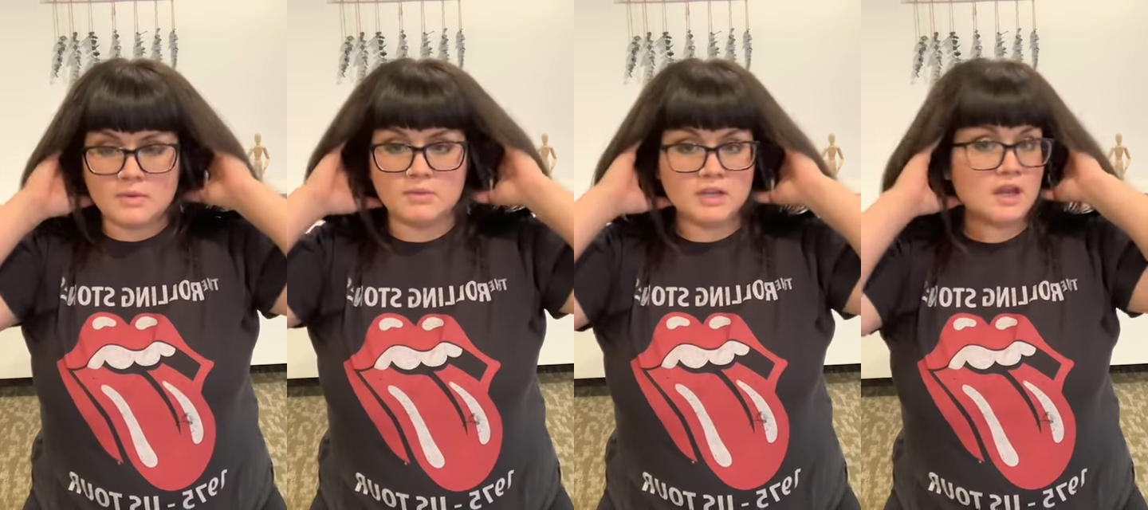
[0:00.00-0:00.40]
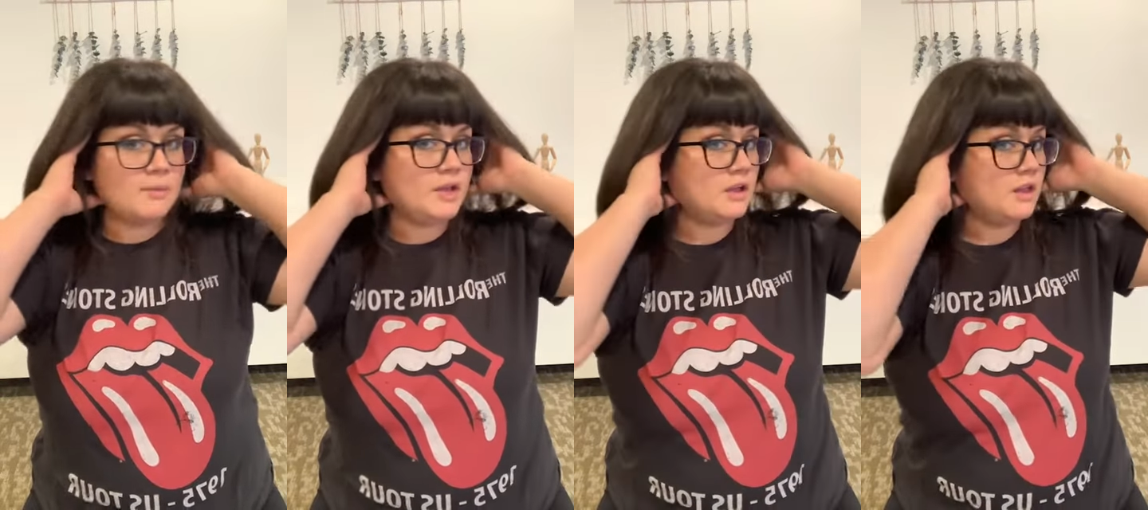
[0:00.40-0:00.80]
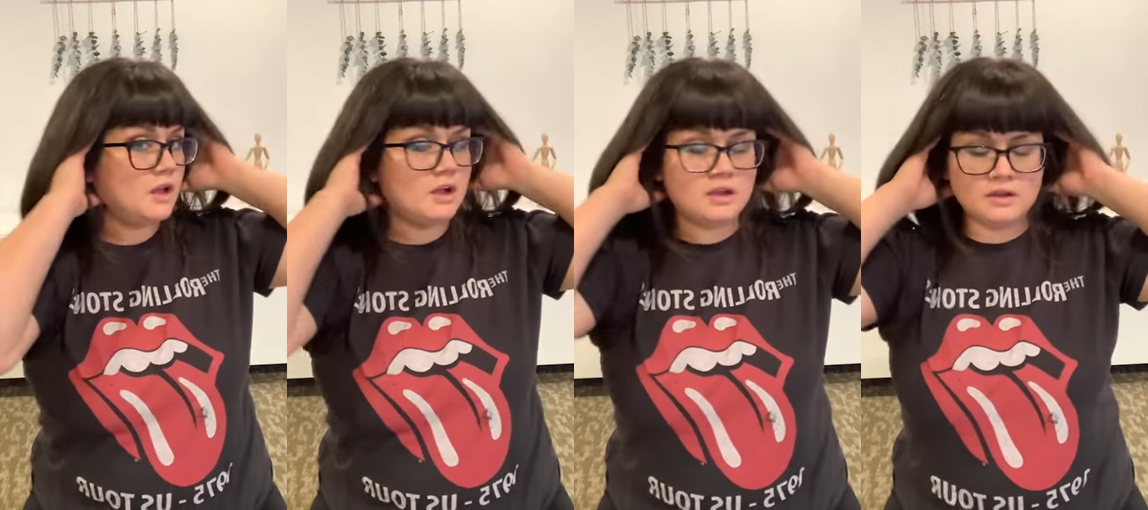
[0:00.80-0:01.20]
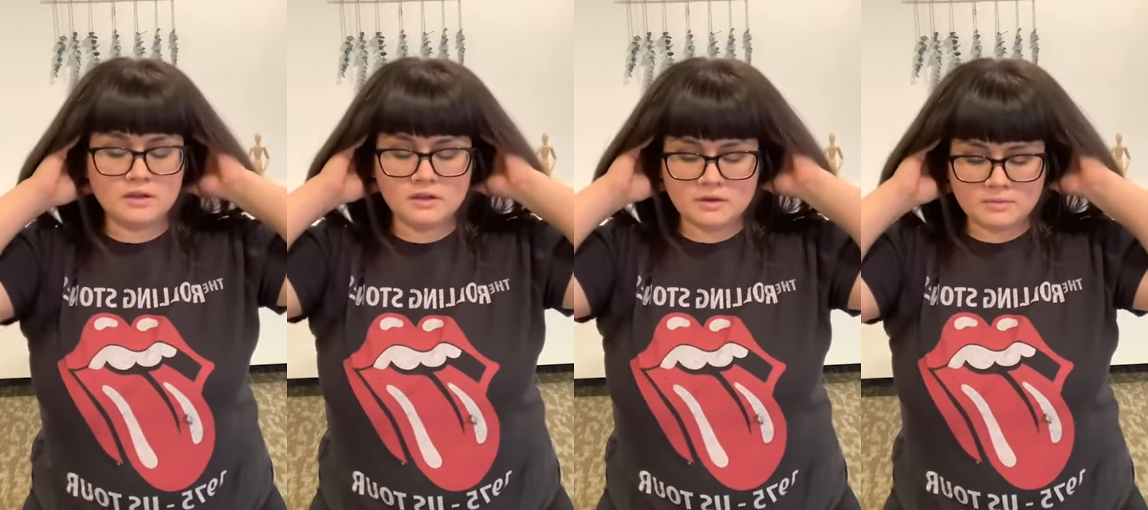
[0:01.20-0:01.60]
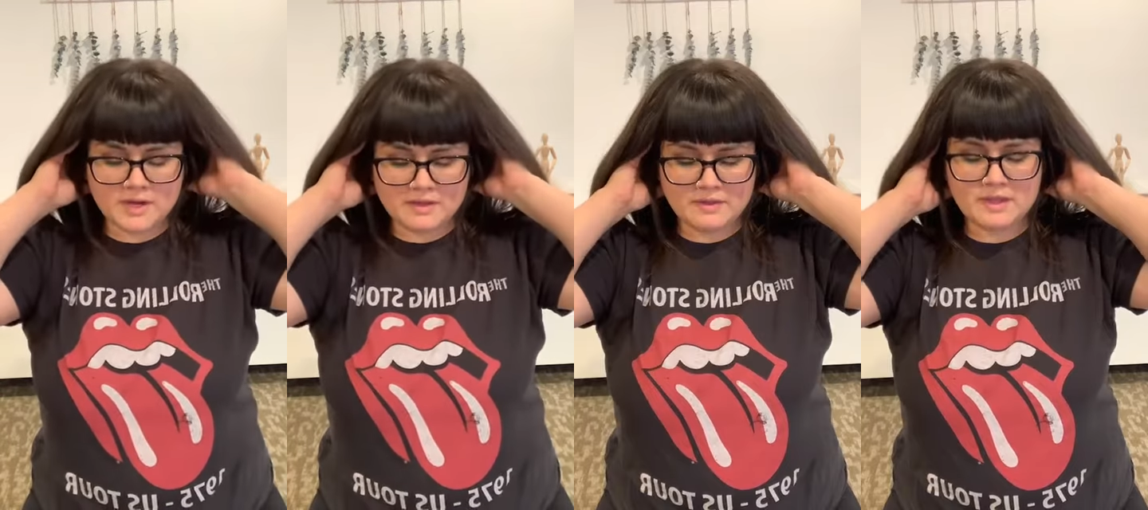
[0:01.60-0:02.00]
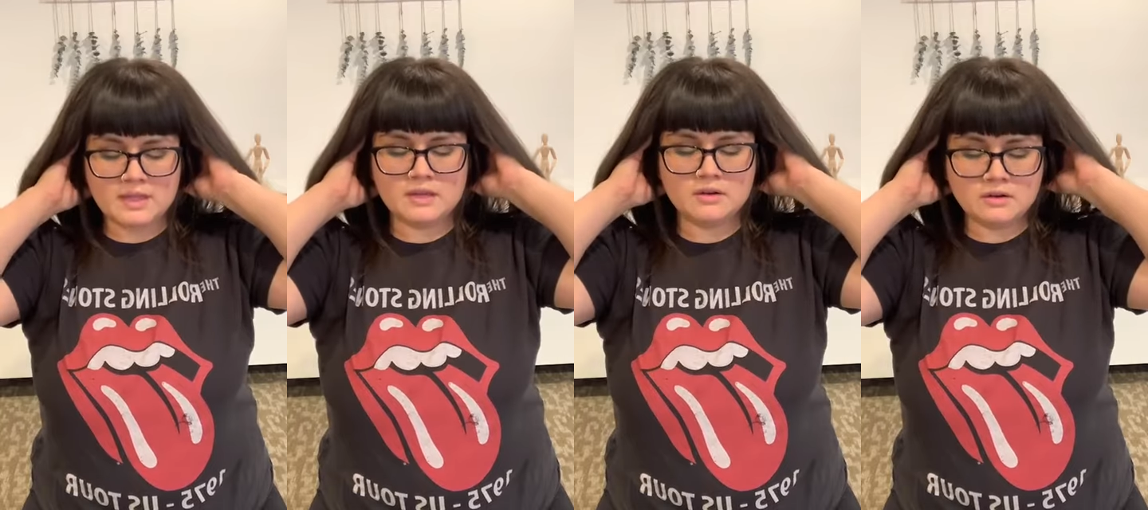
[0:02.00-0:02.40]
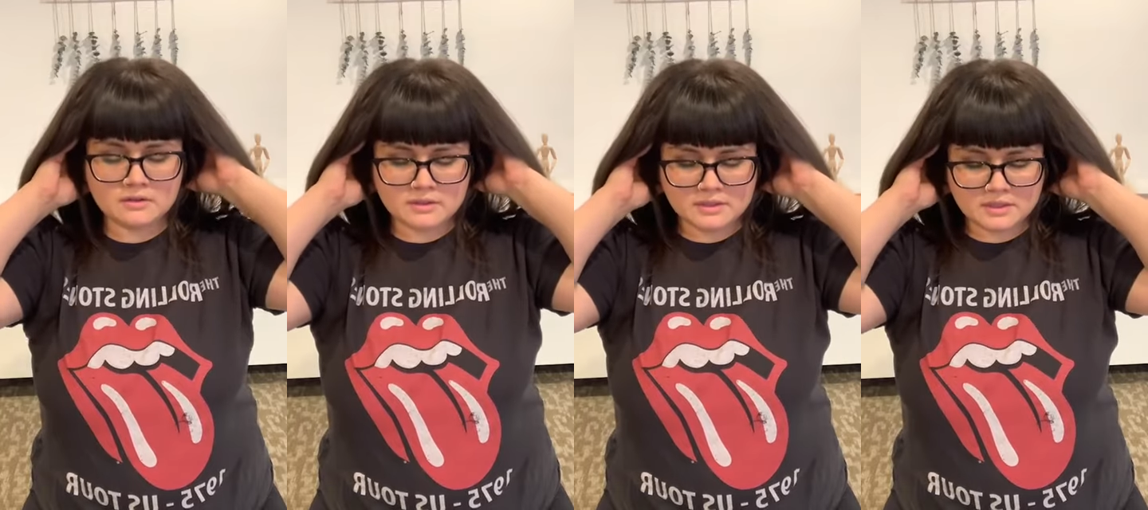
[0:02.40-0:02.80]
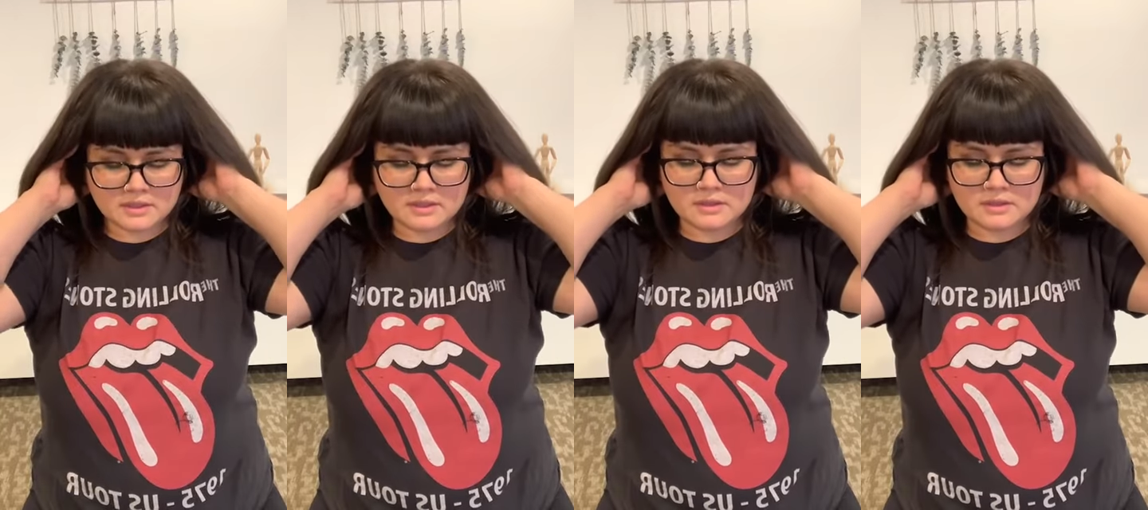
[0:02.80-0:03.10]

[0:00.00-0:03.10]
Maybe coming along around the ears.